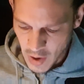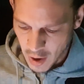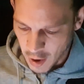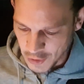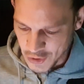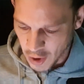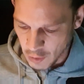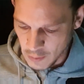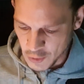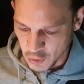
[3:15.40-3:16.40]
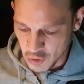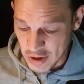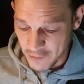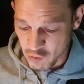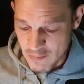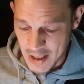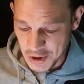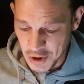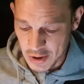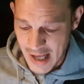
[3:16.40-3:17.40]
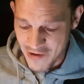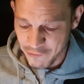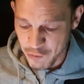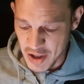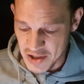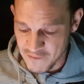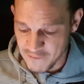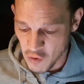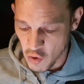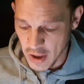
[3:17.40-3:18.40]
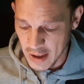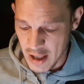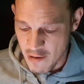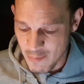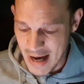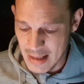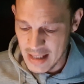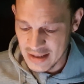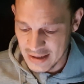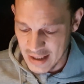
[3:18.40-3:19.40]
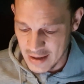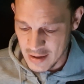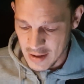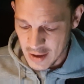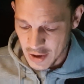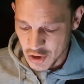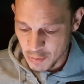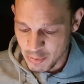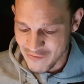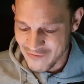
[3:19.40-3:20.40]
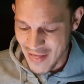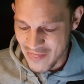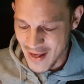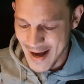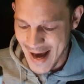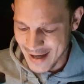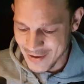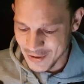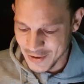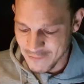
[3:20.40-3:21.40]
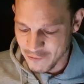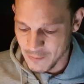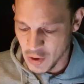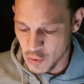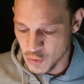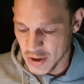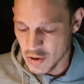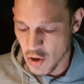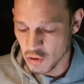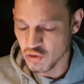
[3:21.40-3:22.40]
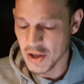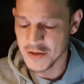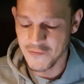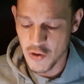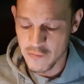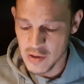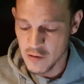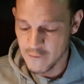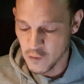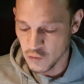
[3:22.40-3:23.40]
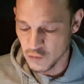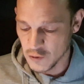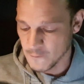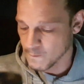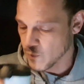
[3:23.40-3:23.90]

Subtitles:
also took several measures like freezing, forking, and backlisting to prevent the hackers from using or transferring the funds.